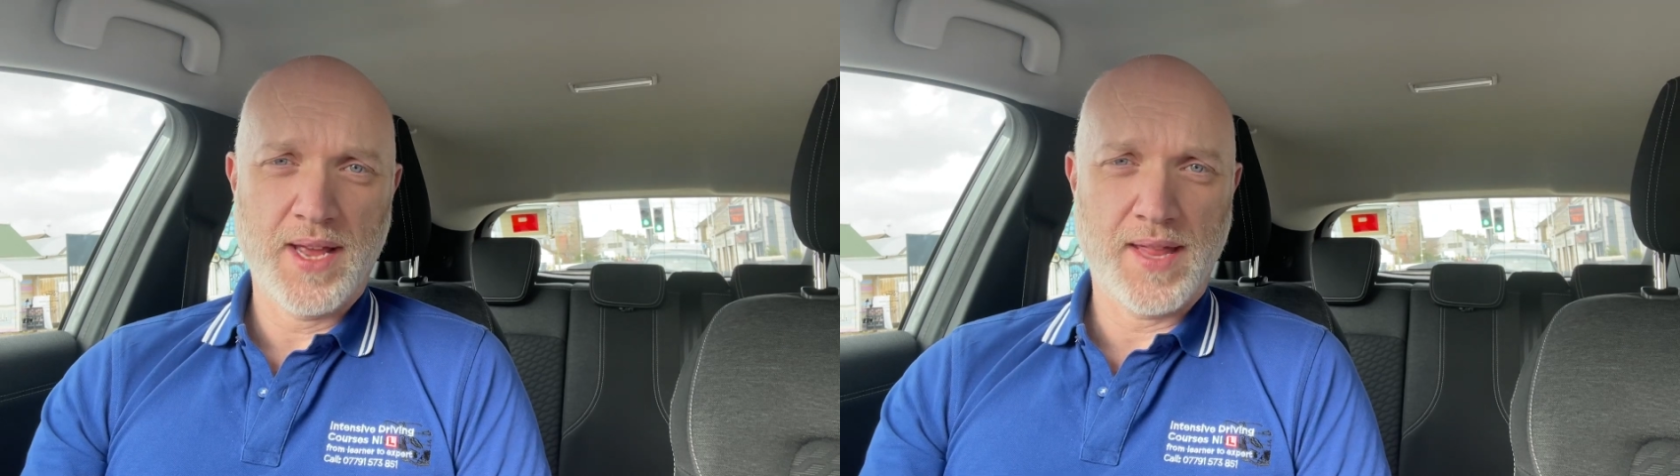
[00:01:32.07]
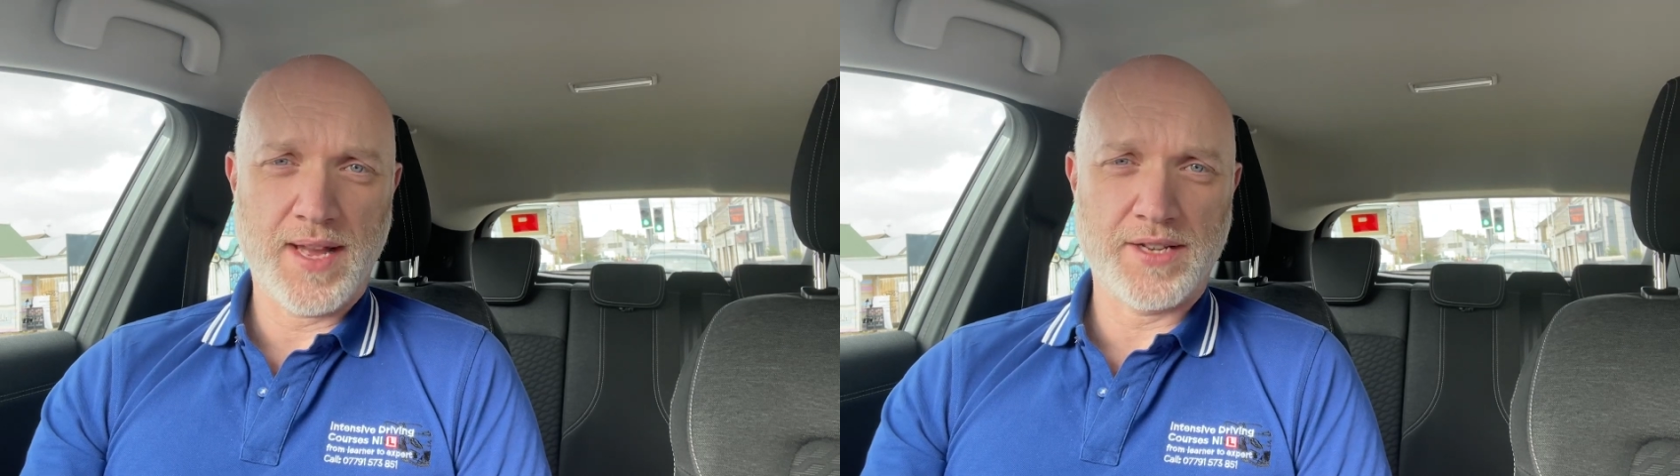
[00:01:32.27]

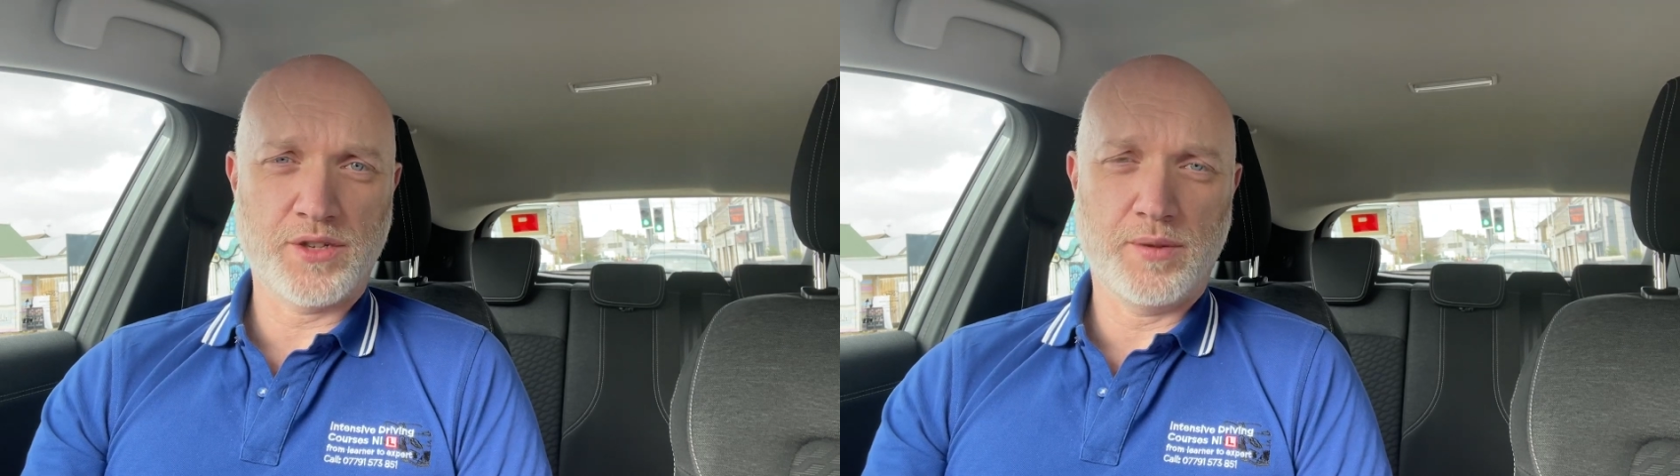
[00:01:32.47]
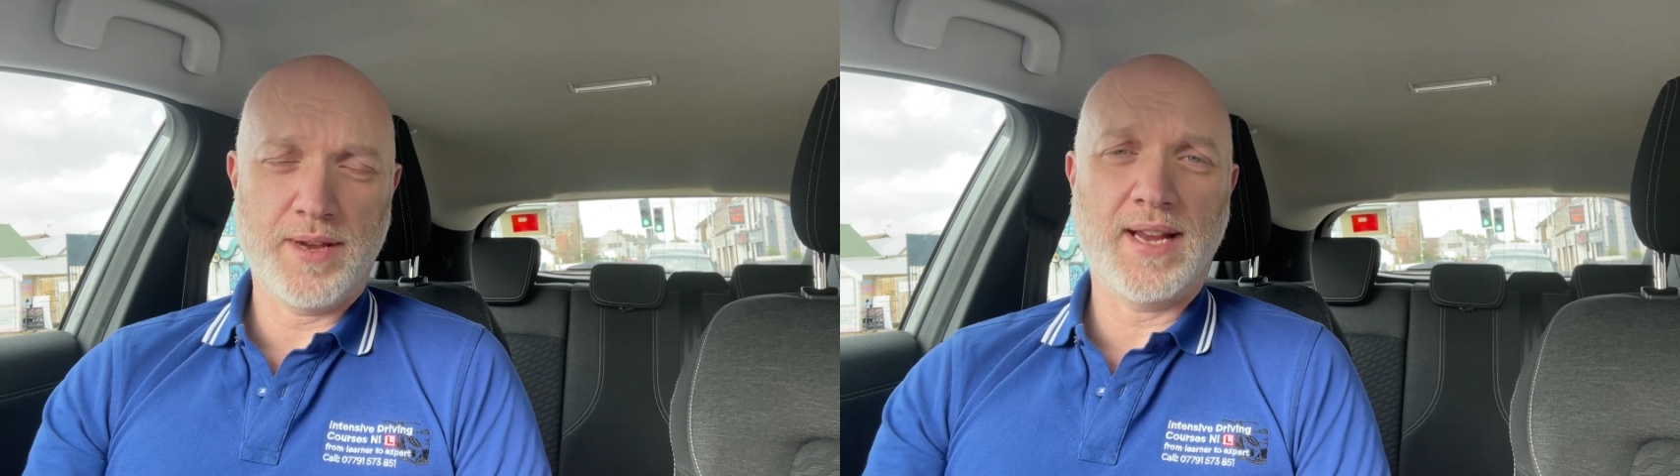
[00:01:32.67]
and that's
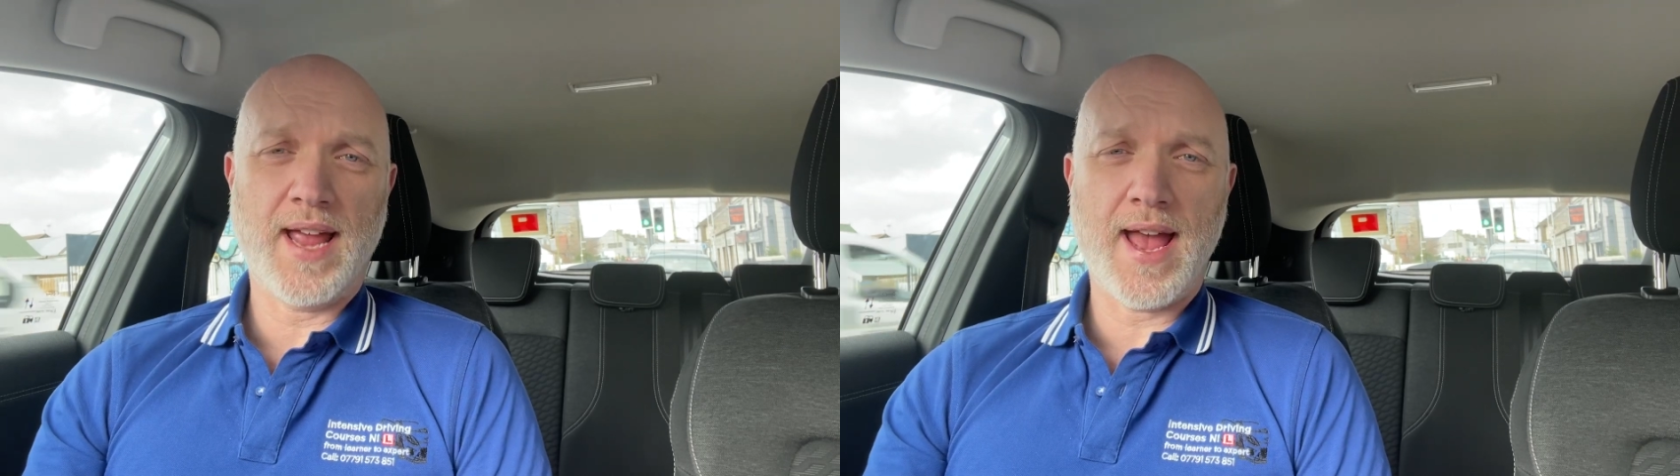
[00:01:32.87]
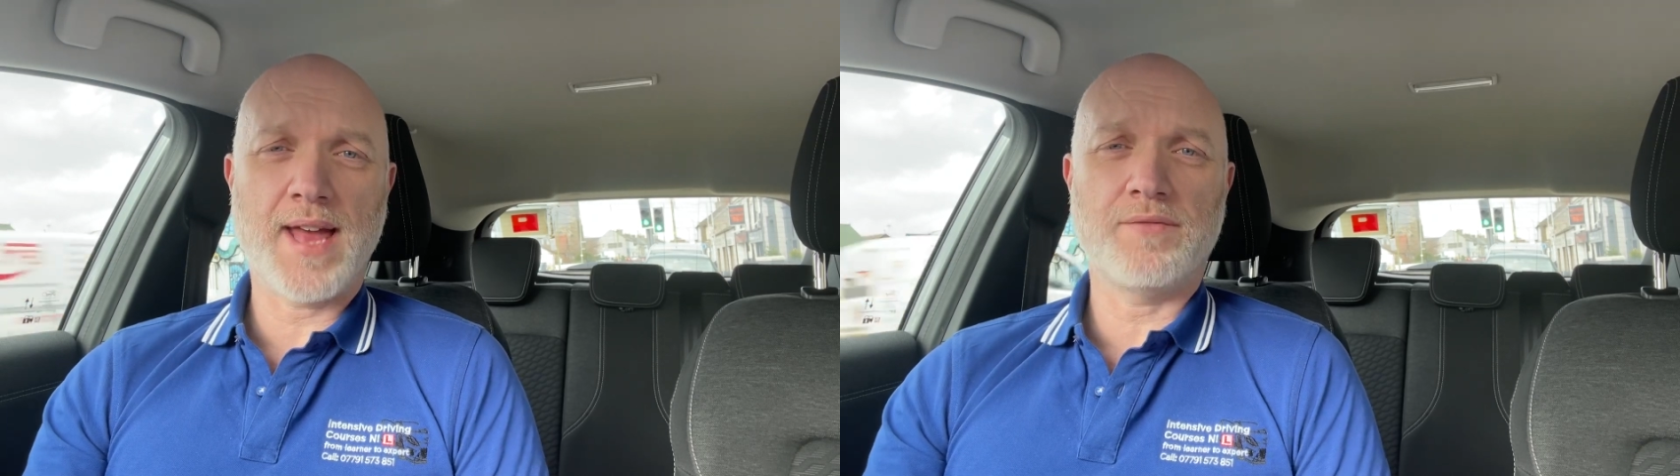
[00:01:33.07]
going to be
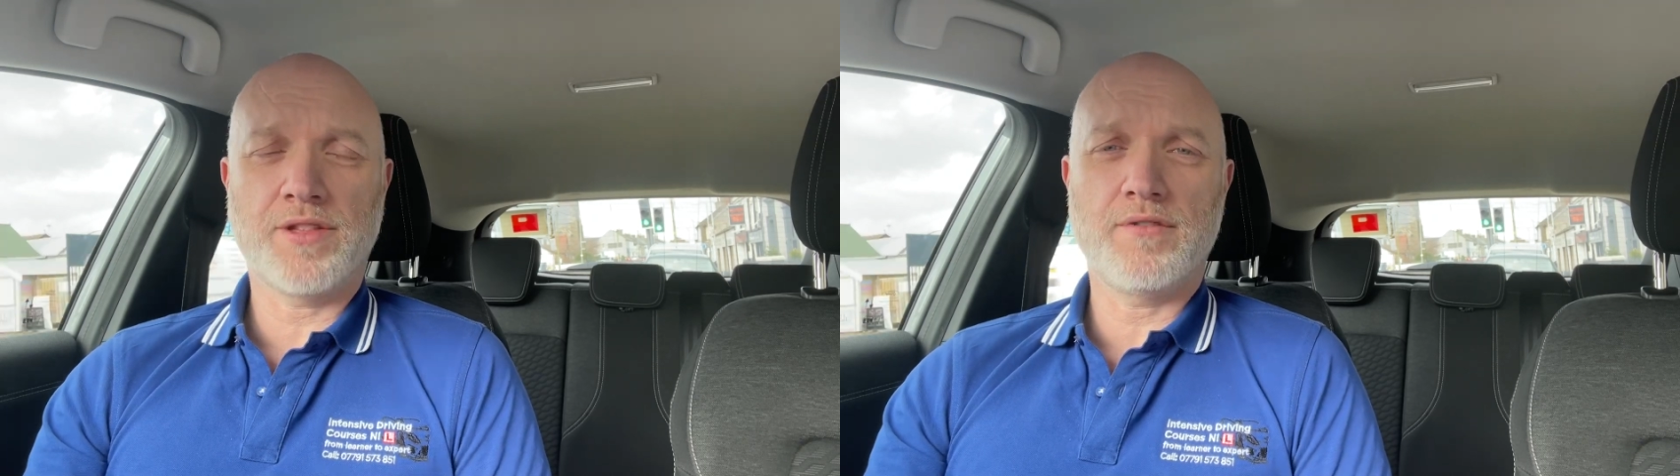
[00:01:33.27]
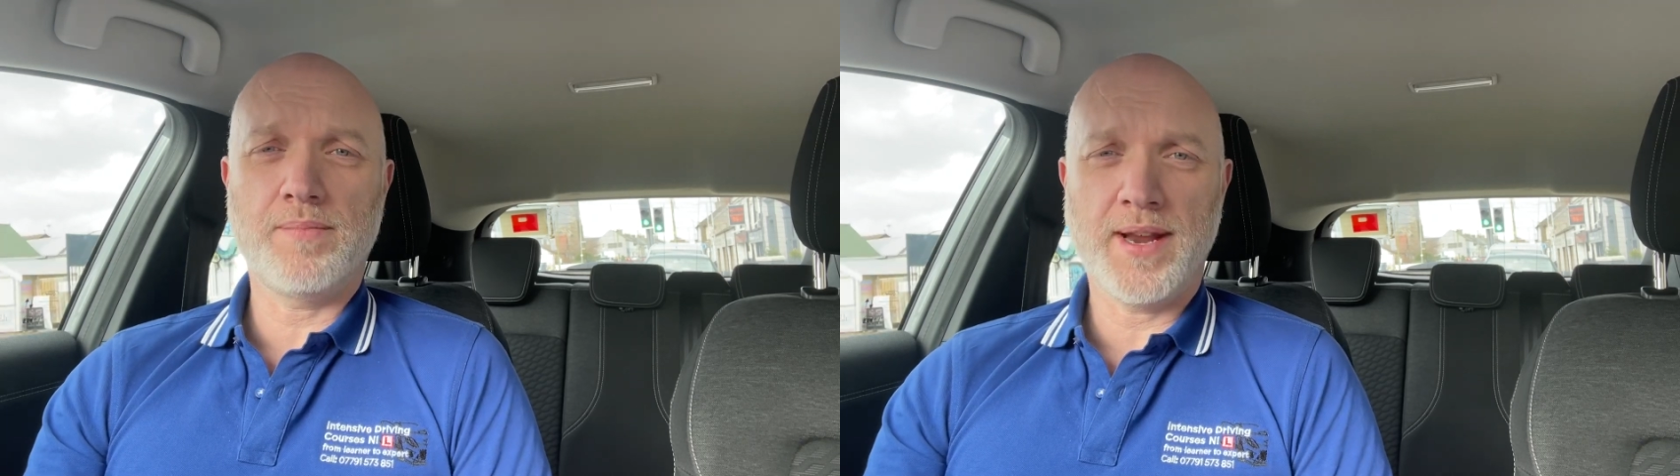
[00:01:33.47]
again with
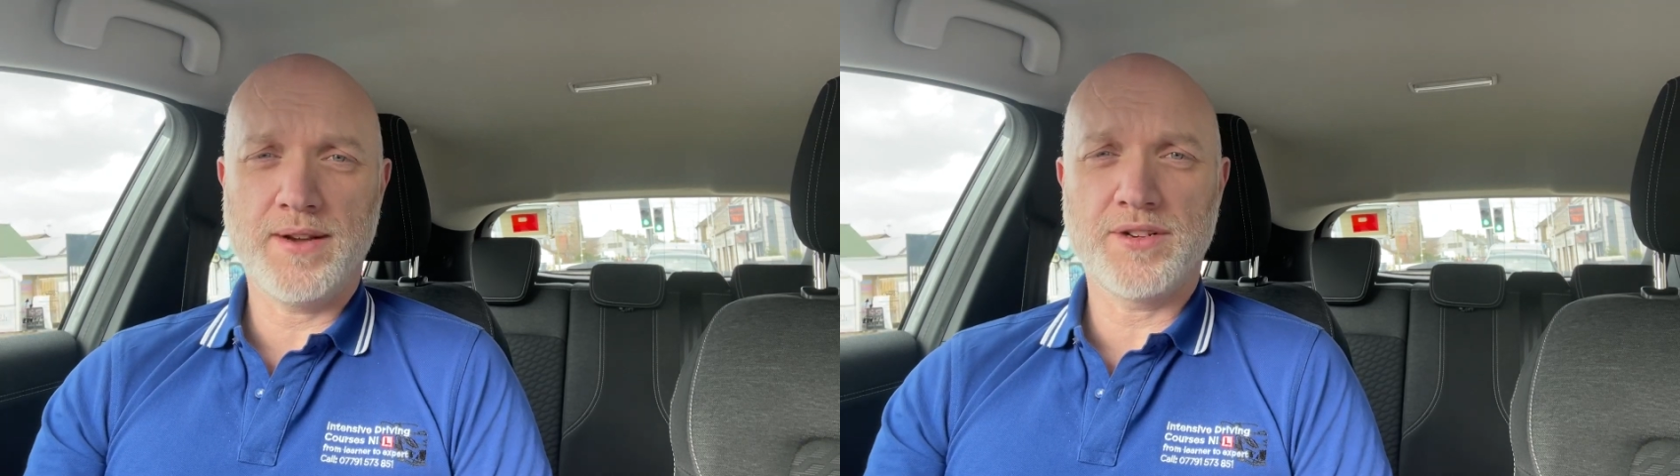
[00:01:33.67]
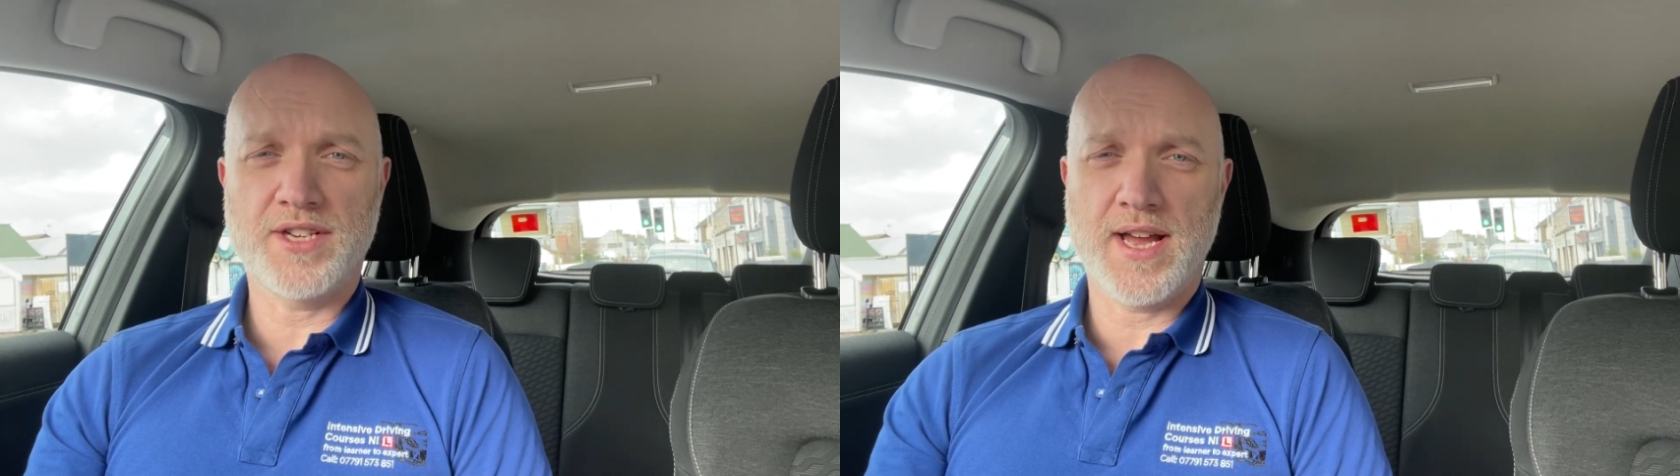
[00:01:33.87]
the
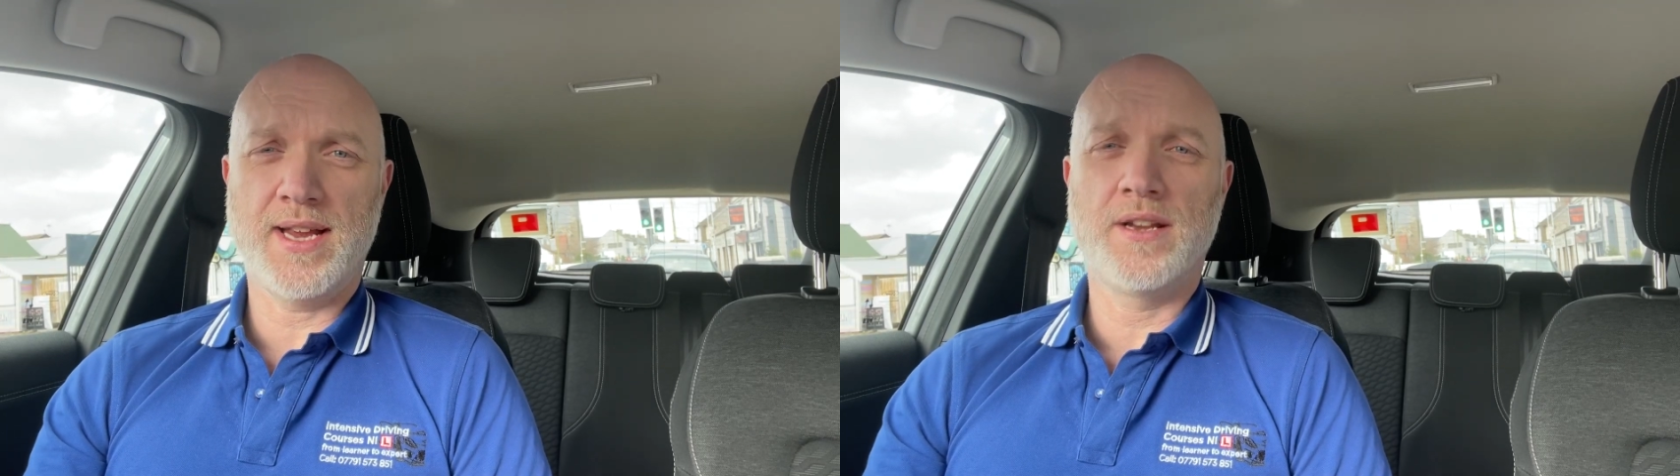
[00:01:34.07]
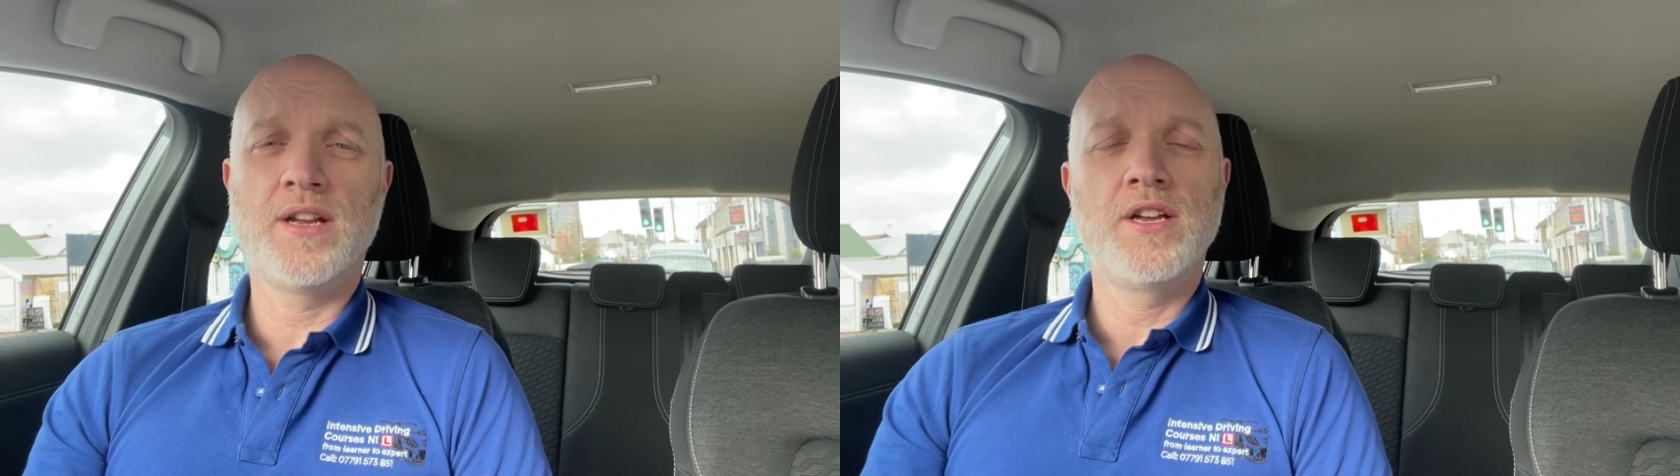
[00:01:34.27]
repeater
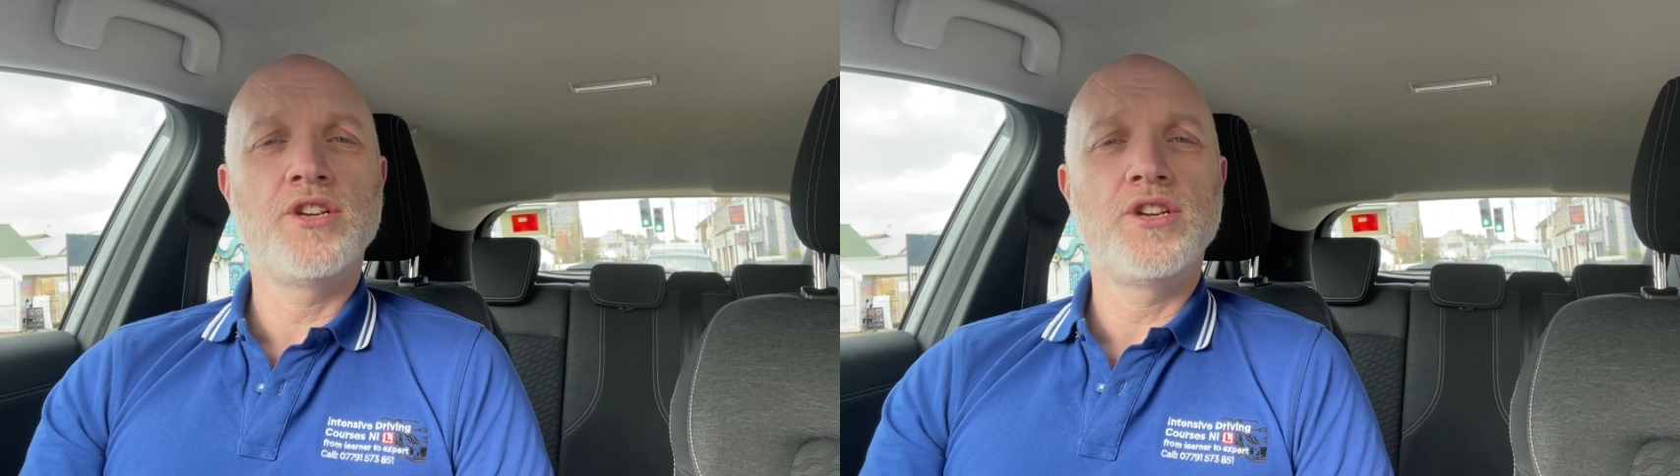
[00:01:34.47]
sign